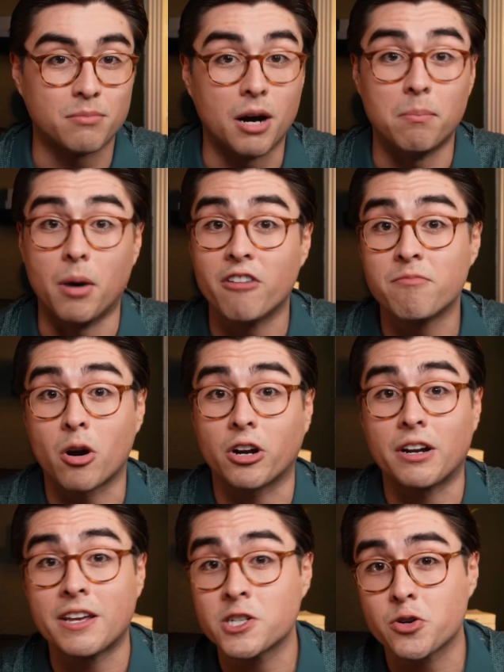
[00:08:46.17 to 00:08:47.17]
above
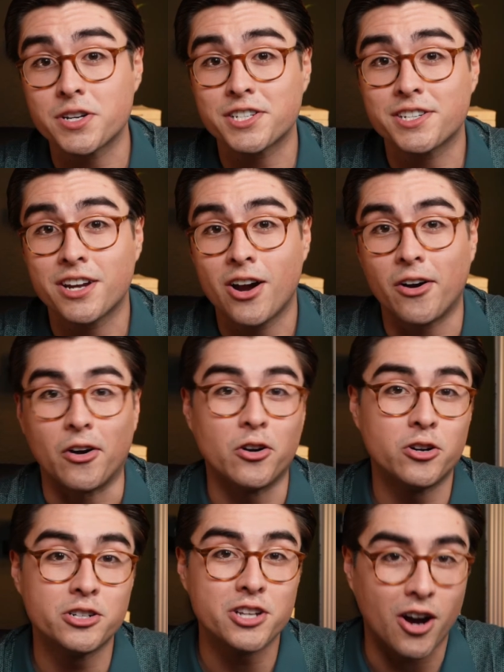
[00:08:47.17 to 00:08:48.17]
market interest
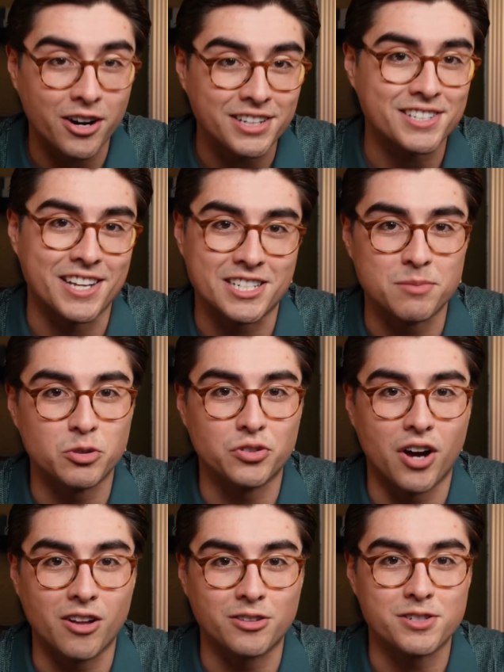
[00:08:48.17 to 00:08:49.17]
earned on accessible
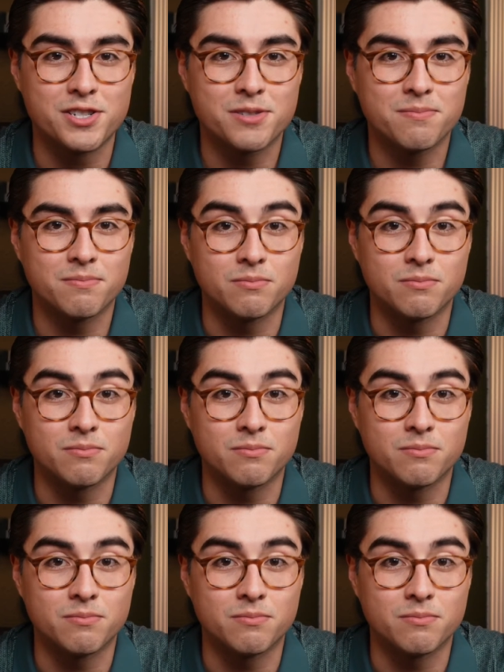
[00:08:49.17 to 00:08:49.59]
dollars.